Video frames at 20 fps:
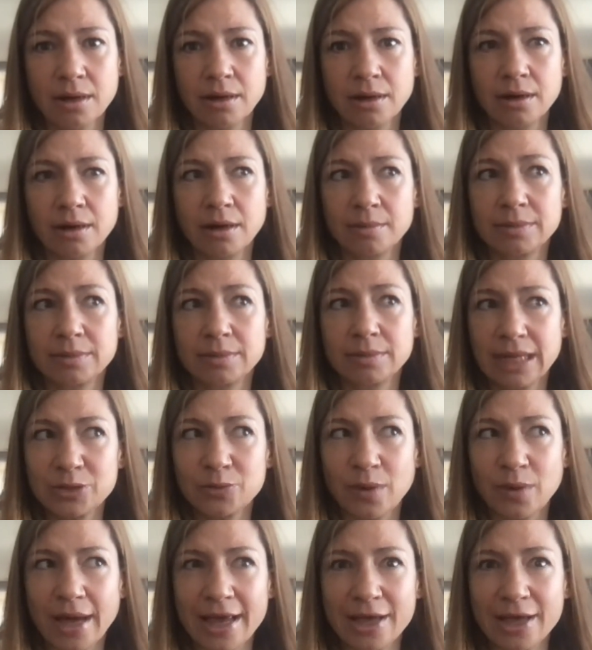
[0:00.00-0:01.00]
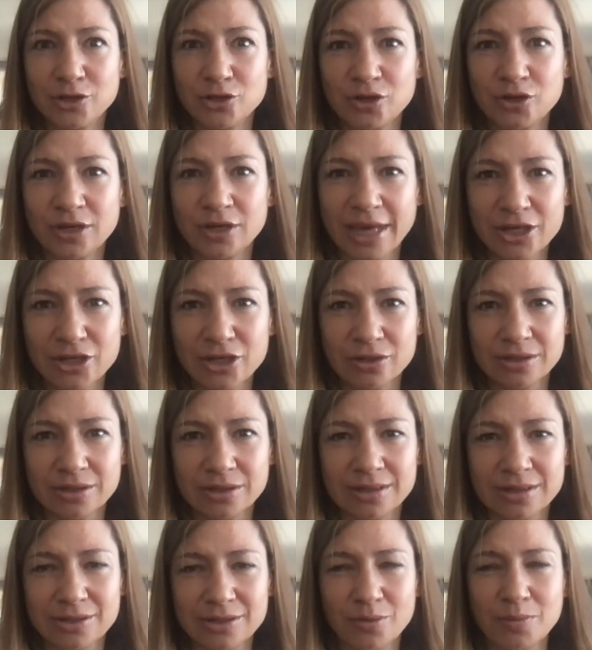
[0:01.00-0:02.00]
That's why education
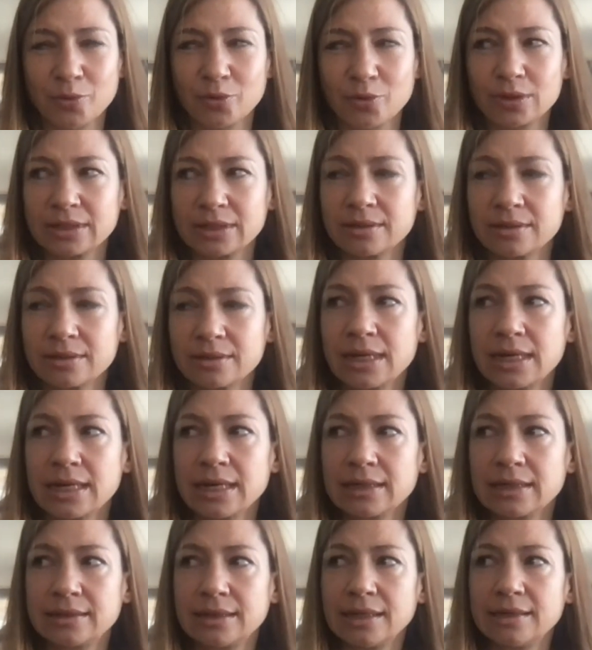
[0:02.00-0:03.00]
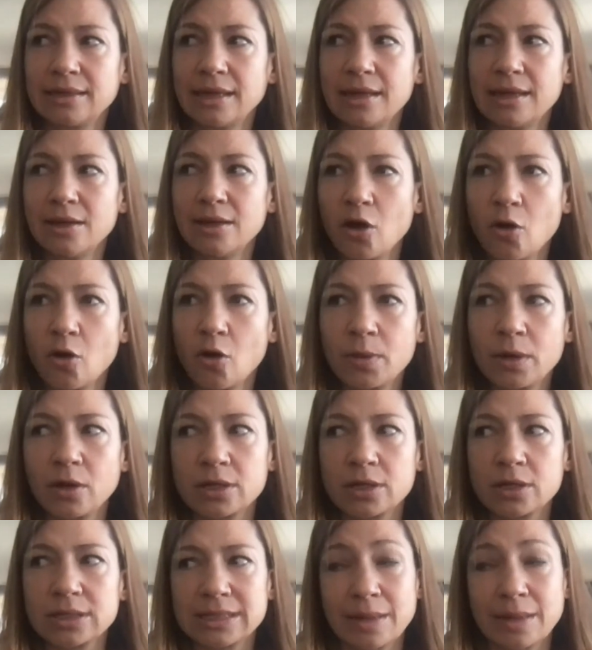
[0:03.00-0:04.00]
is so important, that they know,
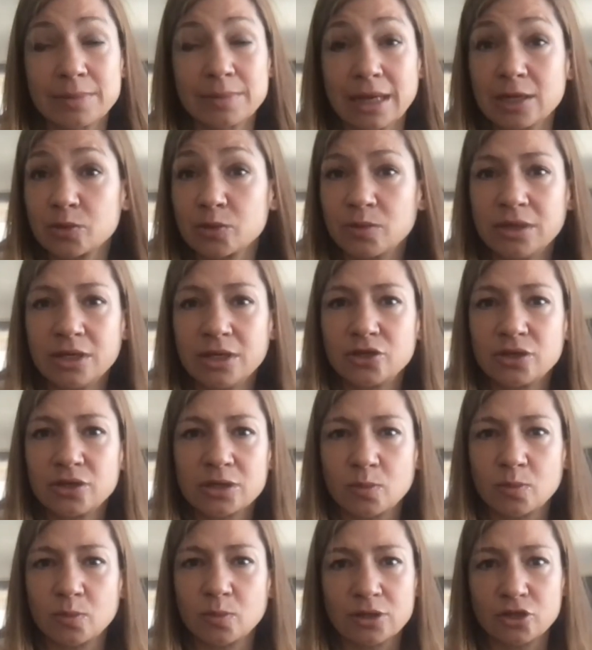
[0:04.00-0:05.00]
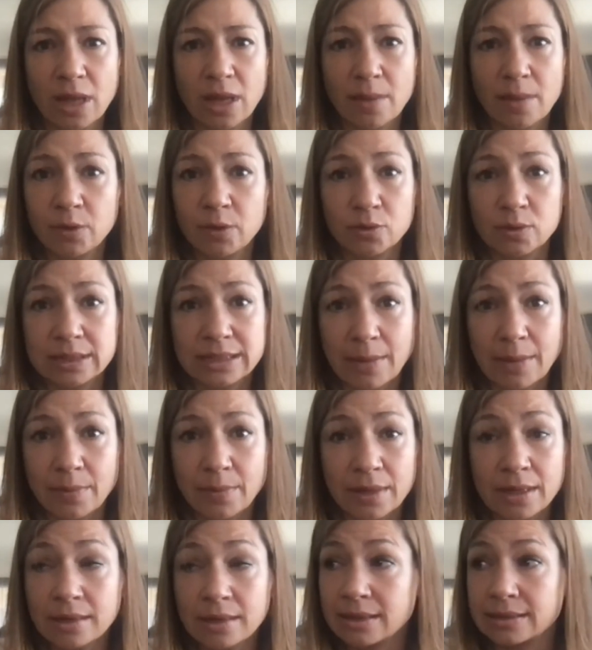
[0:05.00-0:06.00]
because sometimes we need just one champion to
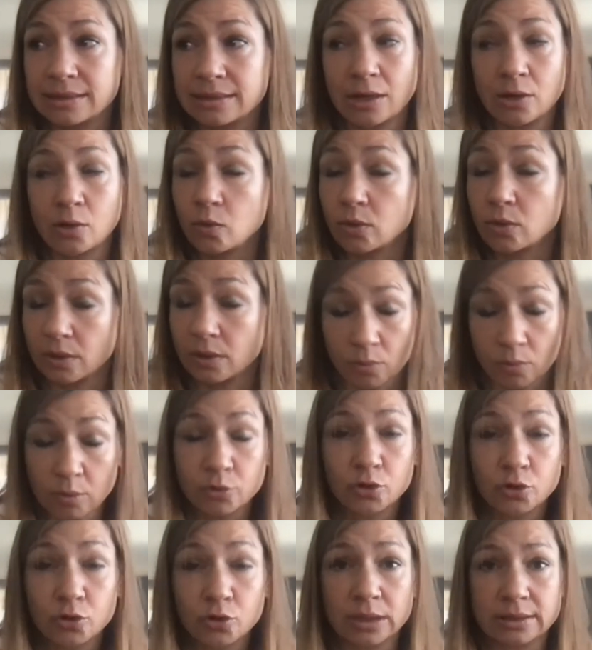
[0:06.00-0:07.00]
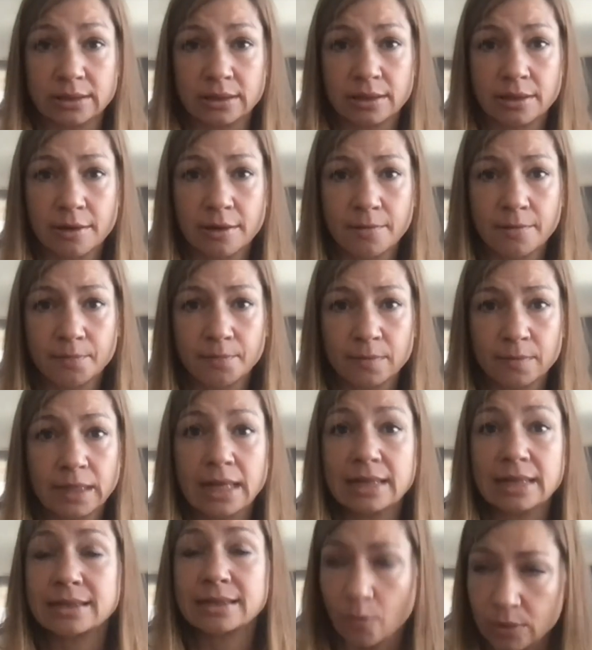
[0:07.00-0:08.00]
step in and say, look, we'll do it.
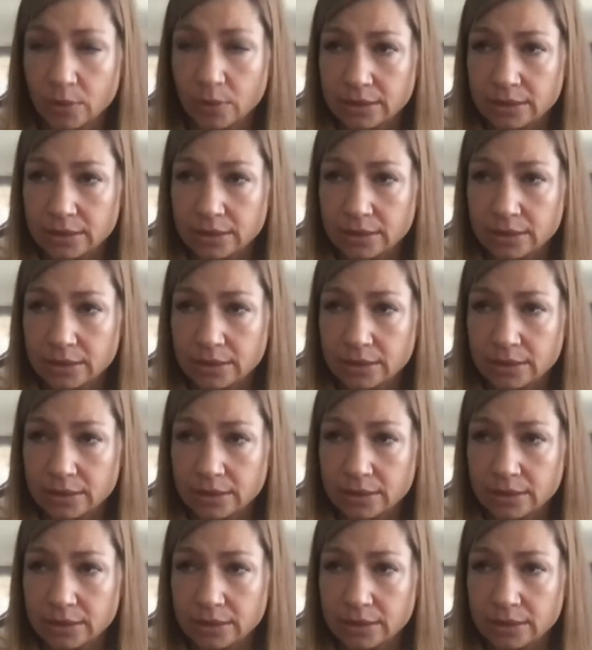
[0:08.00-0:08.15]
That's how